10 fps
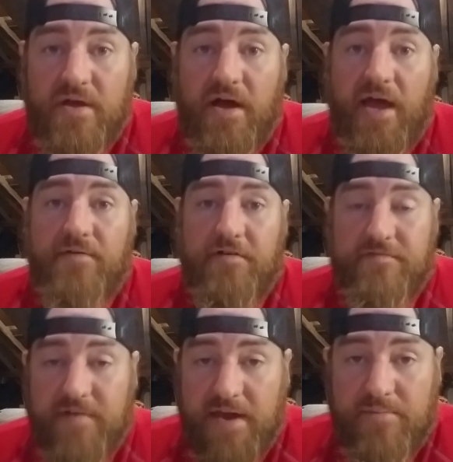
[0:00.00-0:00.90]
I have a
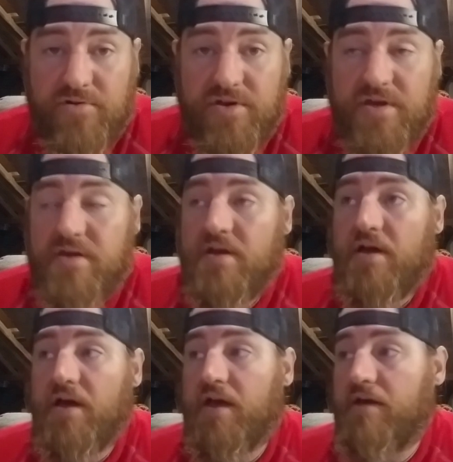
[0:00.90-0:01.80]
family,
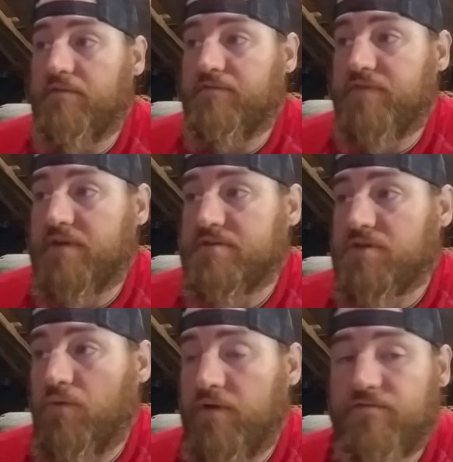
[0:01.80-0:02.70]
I have things
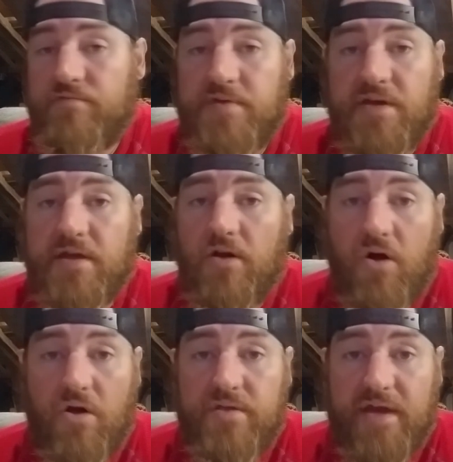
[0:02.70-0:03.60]
going for me, and
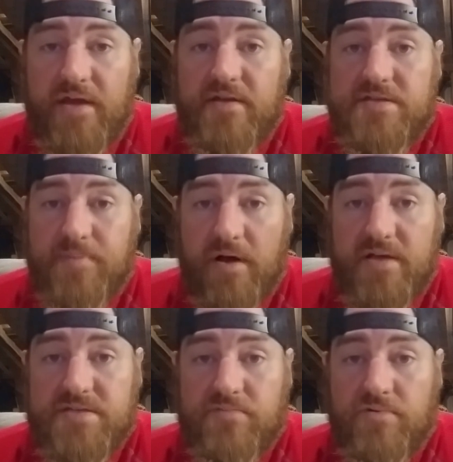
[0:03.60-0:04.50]
all that is
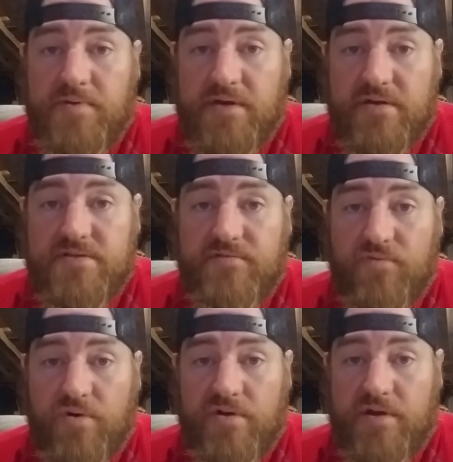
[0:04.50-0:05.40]
possible because of
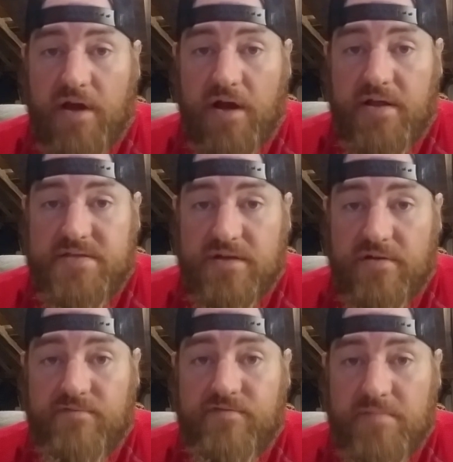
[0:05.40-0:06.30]
what God has
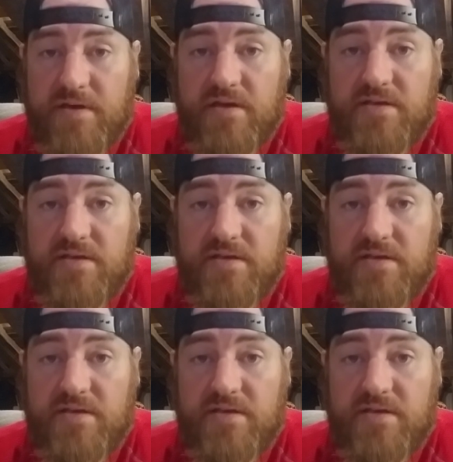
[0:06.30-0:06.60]
done for me.